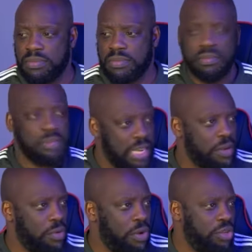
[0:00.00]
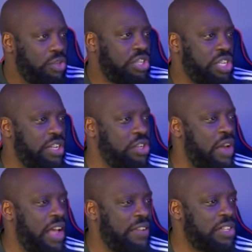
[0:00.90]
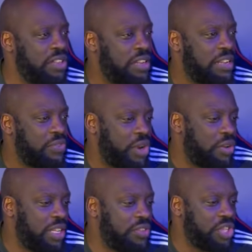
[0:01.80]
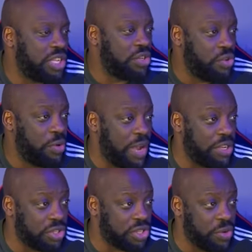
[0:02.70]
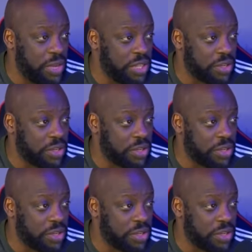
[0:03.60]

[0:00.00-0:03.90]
Yeah. Well, she you don't have to if you don't leave. She can do it while you're still with her.